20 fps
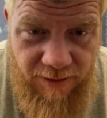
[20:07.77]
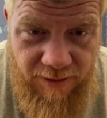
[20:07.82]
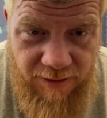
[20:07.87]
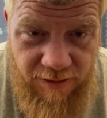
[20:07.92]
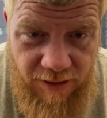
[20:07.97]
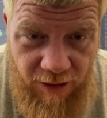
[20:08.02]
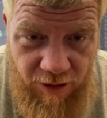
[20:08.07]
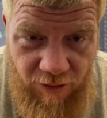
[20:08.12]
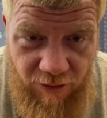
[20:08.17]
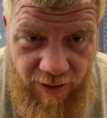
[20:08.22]

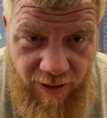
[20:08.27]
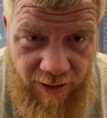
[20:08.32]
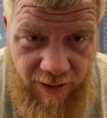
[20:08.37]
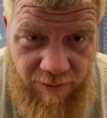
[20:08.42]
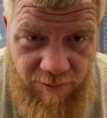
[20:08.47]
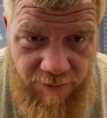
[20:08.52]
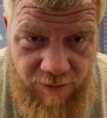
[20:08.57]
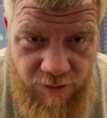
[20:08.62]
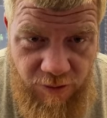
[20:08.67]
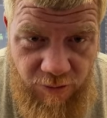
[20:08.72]
So,
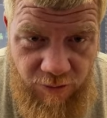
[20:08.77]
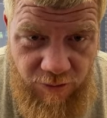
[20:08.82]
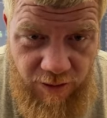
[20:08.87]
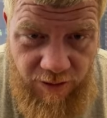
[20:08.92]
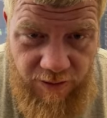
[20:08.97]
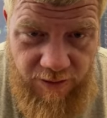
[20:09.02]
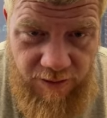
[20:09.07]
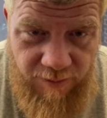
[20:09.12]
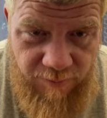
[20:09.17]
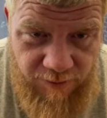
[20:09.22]
hey, what's going
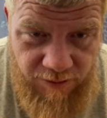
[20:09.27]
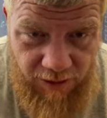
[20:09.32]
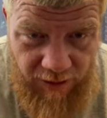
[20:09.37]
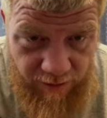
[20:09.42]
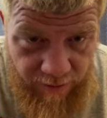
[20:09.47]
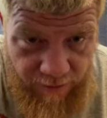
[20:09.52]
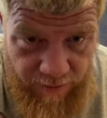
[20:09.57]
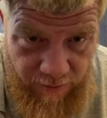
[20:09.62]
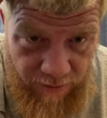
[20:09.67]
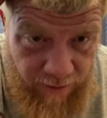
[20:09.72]
on, Tim
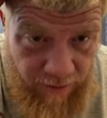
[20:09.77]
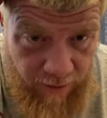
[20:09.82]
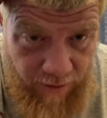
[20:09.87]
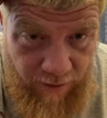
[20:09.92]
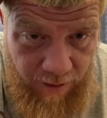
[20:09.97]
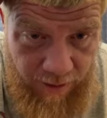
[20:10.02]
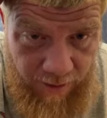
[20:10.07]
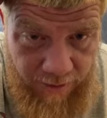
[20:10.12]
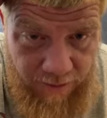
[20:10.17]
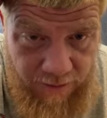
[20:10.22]
Scott?
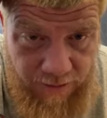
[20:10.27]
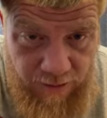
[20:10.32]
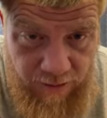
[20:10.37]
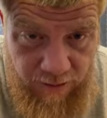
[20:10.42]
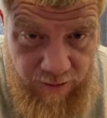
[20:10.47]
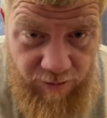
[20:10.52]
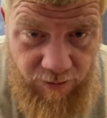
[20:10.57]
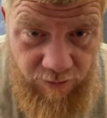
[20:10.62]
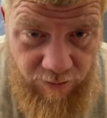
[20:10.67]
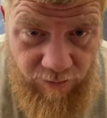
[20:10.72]
All right,
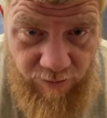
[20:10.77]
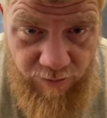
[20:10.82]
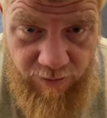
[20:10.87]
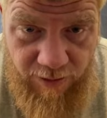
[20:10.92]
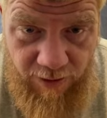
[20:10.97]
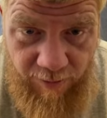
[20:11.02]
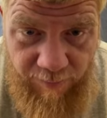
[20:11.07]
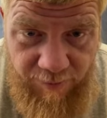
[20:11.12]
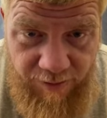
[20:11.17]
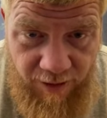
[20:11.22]
so
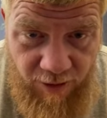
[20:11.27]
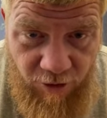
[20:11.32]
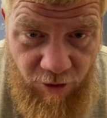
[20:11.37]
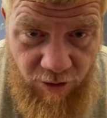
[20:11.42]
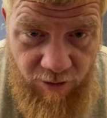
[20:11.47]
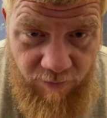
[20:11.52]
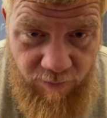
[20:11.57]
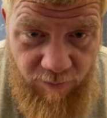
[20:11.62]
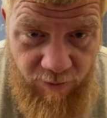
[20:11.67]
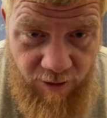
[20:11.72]

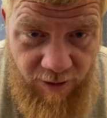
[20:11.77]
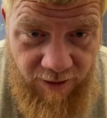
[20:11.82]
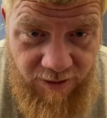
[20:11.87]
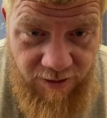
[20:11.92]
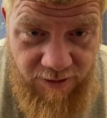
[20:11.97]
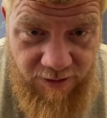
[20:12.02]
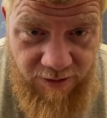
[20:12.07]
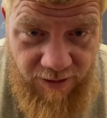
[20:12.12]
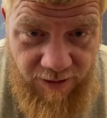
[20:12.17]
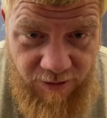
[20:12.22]
combination of rock,
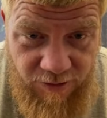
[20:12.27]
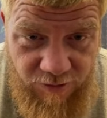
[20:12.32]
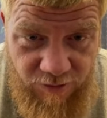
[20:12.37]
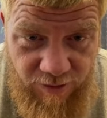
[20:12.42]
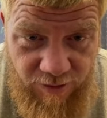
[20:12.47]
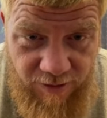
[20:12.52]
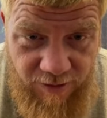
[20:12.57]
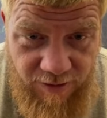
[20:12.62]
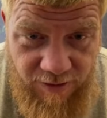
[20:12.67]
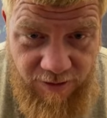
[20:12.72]
sex,
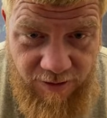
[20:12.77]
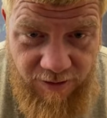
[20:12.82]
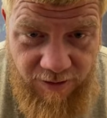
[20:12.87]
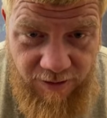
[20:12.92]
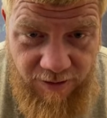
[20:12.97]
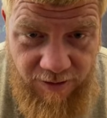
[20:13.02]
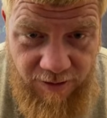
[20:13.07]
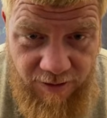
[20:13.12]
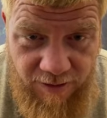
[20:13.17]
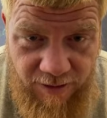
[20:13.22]
drugs,
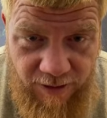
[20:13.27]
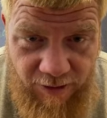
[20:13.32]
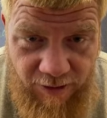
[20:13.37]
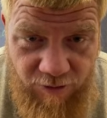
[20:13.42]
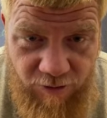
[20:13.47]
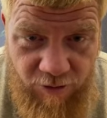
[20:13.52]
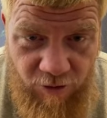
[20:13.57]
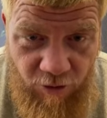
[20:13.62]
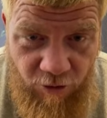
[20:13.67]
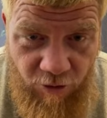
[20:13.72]
uh,
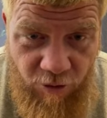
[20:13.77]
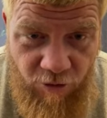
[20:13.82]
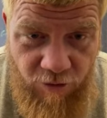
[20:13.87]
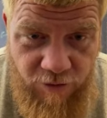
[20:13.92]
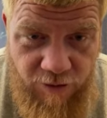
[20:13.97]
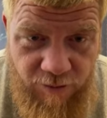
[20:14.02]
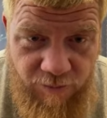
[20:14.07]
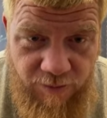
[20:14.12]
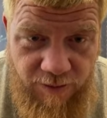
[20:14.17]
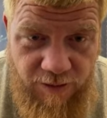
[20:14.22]
counterculture
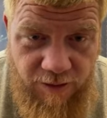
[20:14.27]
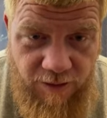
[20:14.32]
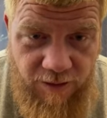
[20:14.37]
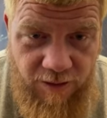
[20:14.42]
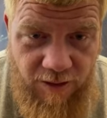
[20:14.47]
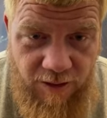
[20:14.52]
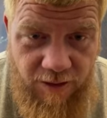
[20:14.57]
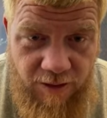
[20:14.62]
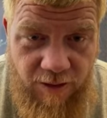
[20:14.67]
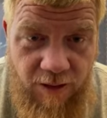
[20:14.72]
is the
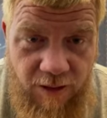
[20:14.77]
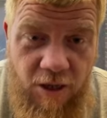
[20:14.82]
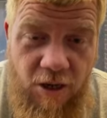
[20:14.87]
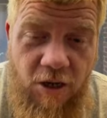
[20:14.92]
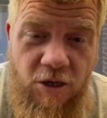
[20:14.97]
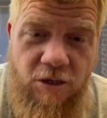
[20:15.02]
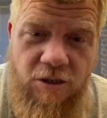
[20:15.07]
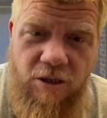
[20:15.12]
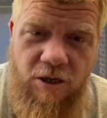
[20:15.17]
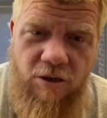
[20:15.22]
reason. And
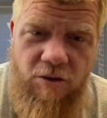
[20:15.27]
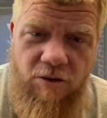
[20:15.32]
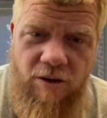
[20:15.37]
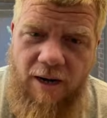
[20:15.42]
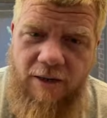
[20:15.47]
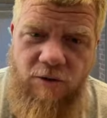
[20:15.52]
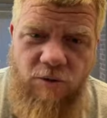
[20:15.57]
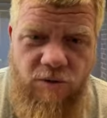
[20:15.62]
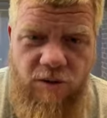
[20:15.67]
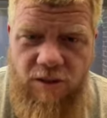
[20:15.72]
no,
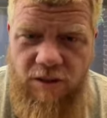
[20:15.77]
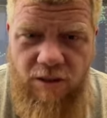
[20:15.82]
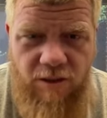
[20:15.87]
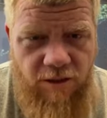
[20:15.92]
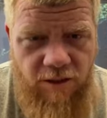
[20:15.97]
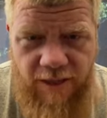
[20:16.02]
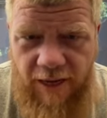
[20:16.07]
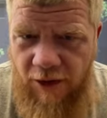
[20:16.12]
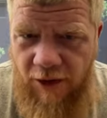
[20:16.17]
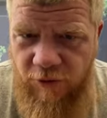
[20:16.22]
I don't think that
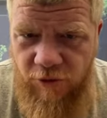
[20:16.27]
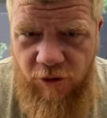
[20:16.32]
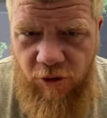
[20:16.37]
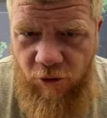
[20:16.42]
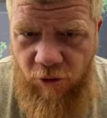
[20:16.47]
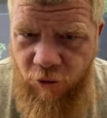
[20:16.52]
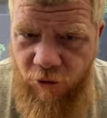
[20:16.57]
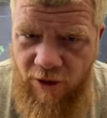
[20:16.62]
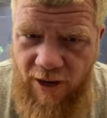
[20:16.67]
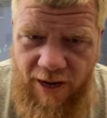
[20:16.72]
the
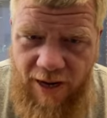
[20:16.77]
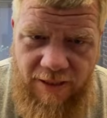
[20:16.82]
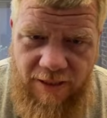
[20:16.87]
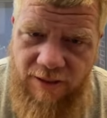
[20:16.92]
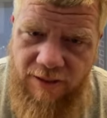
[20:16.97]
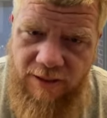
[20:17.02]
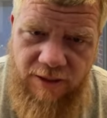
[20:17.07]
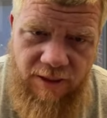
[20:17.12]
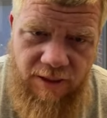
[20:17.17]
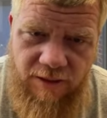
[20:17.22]
counterculture had
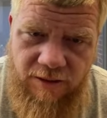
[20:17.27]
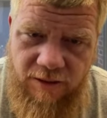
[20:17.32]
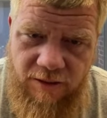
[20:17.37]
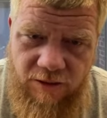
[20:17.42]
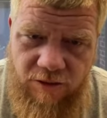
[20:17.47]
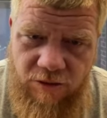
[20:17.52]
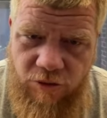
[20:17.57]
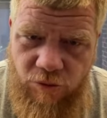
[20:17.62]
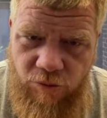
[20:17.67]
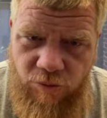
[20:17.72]
anything to
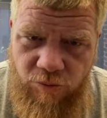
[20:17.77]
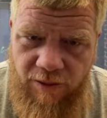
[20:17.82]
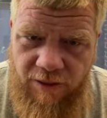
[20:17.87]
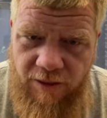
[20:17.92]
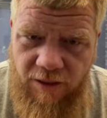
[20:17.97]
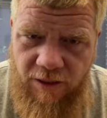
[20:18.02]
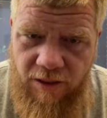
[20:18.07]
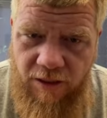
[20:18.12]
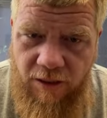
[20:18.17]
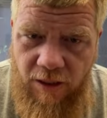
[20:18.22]
do
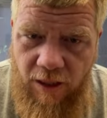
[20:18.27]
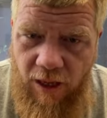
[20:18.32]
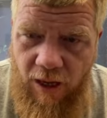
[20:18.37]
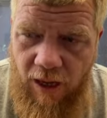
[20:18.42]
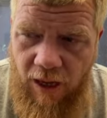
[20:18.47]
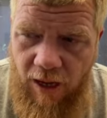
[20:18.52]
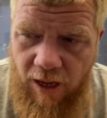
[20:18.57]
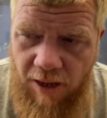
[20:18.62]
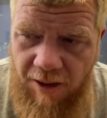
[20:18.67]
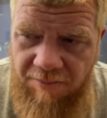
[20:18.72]
with it.
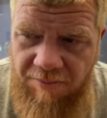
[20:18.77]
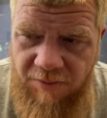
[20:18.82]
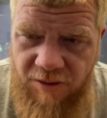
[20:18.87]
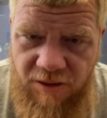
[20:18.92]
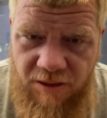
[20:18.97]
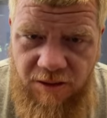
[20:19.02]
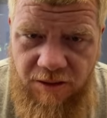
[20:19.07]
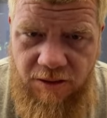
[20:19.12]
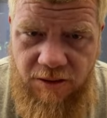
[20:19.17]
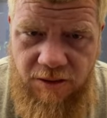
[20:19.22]
Um,
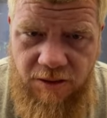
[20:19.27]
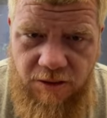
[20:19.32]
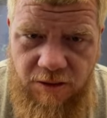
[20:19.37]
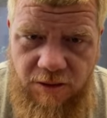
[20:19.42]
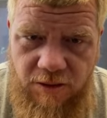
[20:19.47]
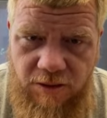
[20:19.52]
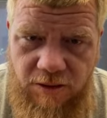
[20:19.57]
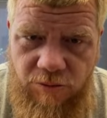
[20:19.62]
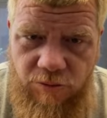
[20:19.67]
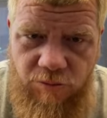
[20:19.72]
this
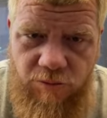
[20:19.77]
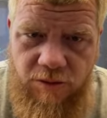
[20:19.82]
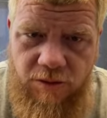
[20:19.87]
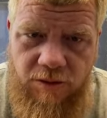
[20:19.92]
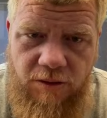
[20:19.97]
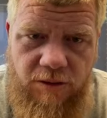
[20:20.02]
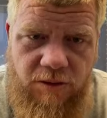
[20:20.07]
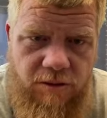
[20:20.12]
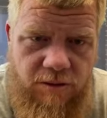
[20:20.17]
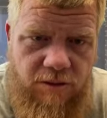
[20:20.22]
this
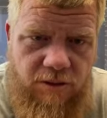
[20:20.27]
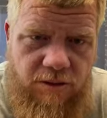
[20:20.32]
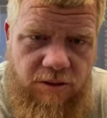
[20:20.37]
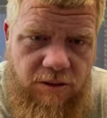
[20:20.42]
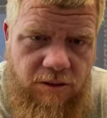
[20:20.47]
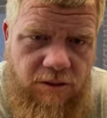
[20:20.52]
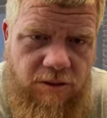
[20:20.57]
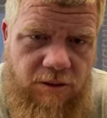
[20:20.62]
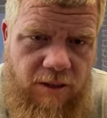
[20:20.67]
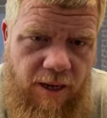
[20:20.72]
was this
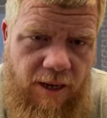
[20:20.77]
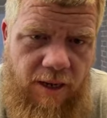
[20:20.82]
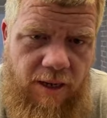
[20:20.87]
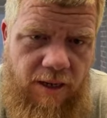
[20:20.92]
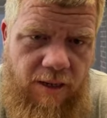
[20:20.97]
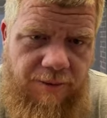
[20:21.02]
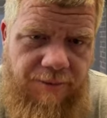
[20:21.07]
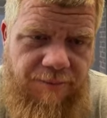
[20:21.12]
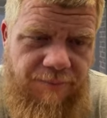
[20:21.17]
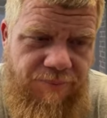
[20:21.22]
is
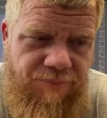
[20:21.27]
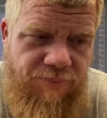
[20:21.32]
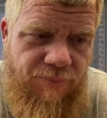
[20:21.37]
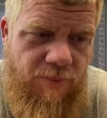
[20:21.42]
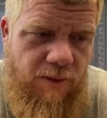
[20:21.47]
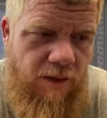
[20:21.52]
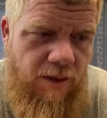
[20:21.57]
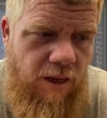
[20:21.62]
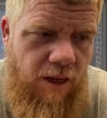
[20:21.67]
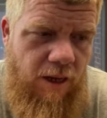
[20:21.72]
a
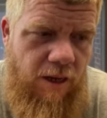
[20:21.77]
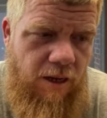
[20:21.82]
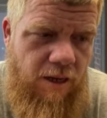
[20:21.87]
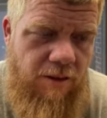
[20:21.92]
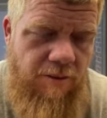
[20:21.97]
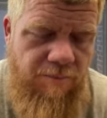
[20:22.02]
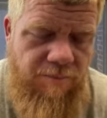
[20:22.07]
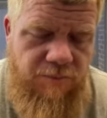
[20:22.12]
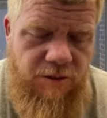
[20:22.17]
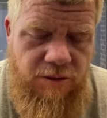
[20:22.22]

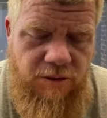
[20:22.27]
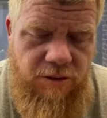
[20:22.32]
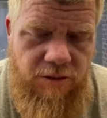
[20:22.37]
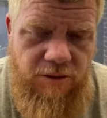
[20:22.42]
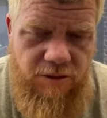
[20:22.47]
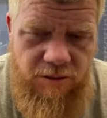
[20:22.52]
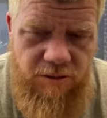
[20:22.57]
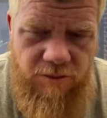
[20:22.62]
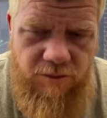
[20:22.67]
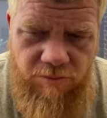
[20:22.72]
um, this
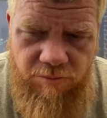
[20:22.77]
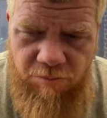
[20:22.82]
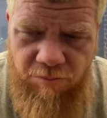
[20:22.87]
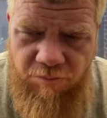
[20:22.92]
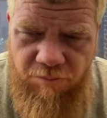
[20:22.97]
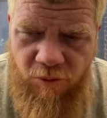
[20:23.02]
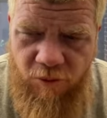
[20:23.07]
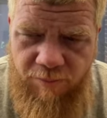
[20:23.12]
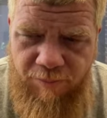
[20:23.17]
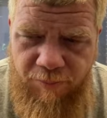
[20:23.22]
is
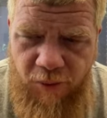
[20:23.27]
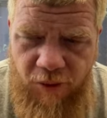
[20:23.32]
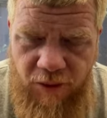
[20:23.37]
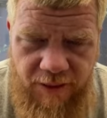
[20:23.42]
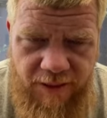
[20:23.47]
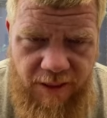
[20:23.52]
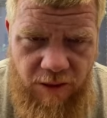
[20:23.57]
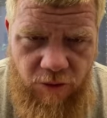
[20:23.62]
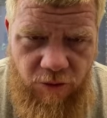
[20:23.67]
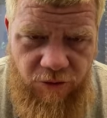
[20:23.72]
more
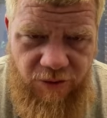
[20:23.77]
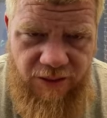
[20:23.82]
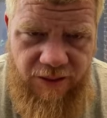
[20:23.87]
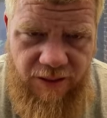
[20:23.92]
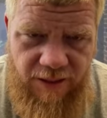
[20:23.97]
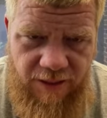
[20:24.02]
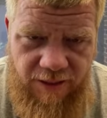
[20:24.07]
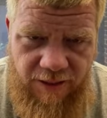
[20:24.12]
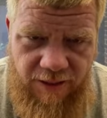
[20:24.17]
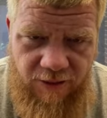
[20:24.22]
political than
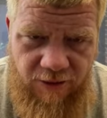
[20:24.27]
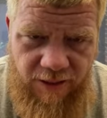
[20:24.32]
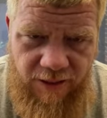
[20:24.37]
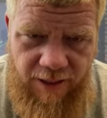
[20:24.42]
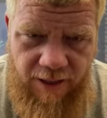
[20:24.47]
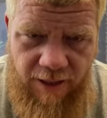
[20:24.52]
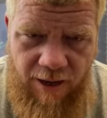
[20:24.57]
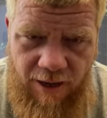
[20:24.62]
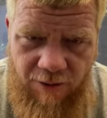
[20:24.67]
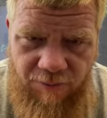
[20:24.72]
anything.
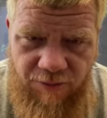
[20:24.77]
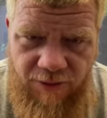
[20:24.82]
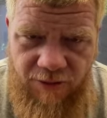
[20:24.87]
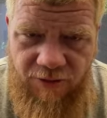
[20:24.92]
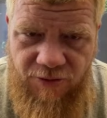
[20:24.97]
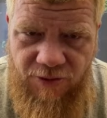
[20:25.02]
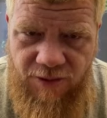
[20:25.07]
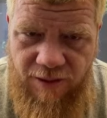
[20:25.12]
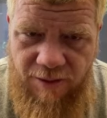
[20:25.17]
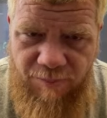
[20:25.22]
I, I, really
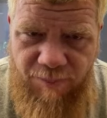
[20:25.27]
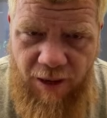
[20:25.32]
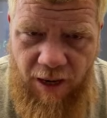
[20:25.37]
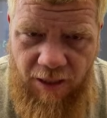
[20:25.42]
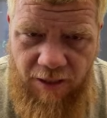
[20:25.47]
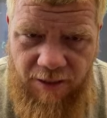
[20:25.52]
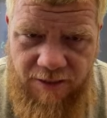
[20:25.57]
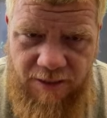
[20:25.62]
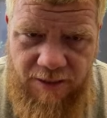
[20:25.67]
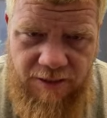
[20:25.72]
think that
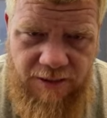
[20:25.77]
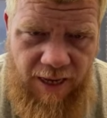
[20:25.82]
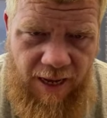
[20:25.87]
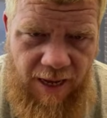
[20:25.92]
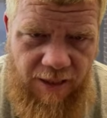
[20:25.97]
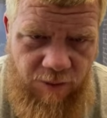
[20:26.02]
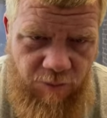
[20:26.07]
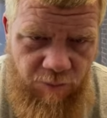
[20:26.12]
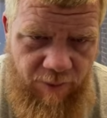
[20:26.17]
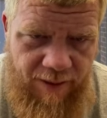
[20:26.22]
politics
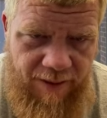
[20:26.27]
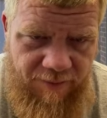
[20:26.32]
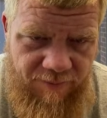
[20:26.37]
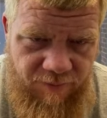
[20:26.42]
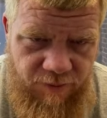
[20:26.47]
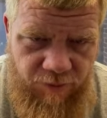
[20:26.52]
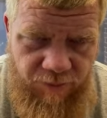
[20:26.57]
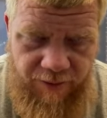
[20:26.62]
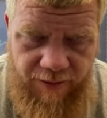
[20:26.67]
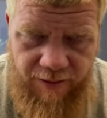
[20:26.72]
had a way of
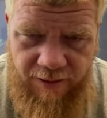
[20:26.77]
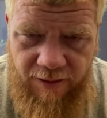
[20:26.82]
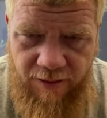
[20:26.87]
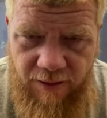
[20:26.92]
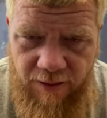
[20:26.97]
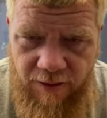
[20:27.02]
doing it.